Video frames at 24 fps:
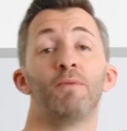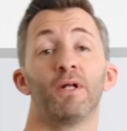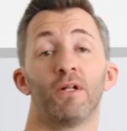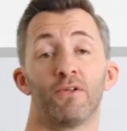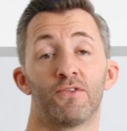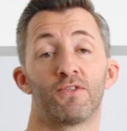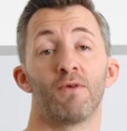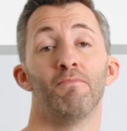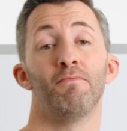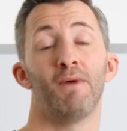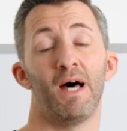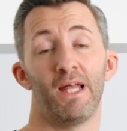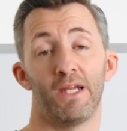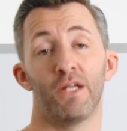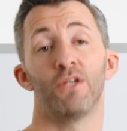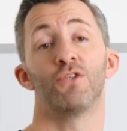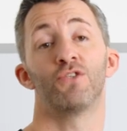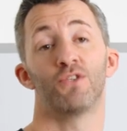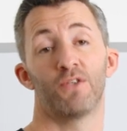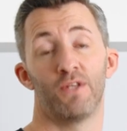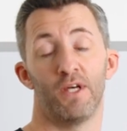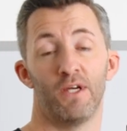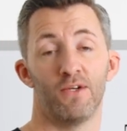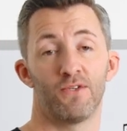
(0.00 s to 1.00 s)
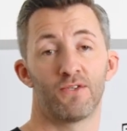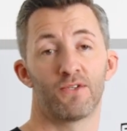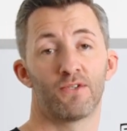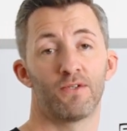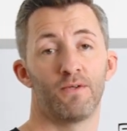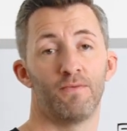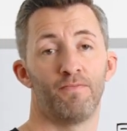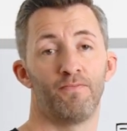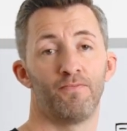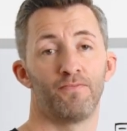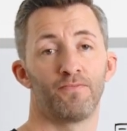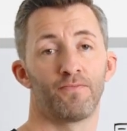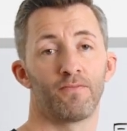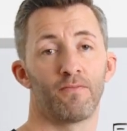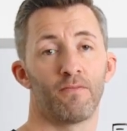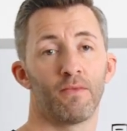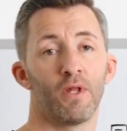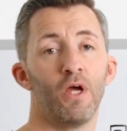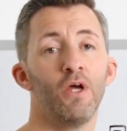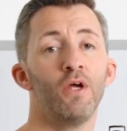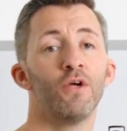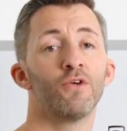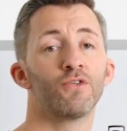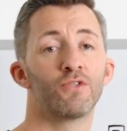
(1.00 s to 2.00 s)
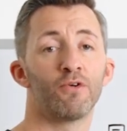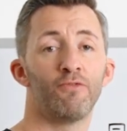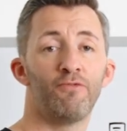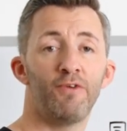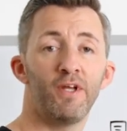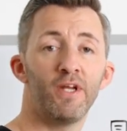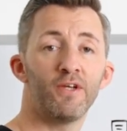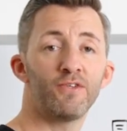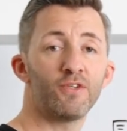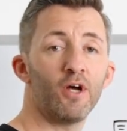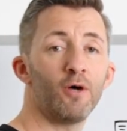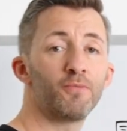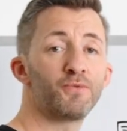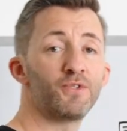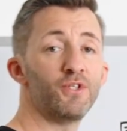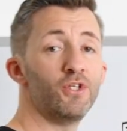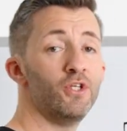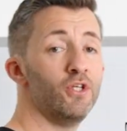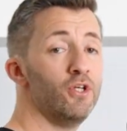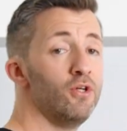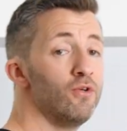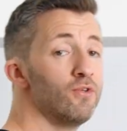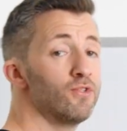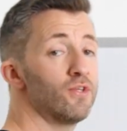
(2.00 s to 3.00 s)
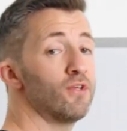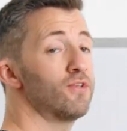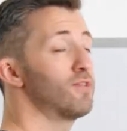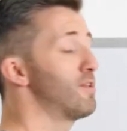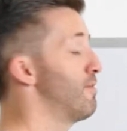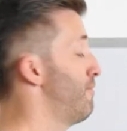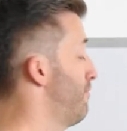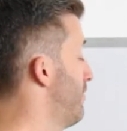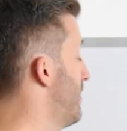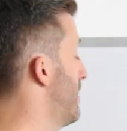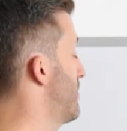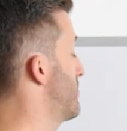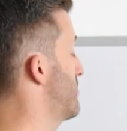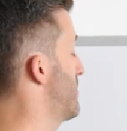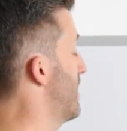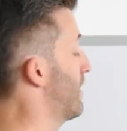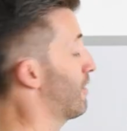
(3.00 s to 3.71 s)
built to manage this. So Fides Ops uses the Fides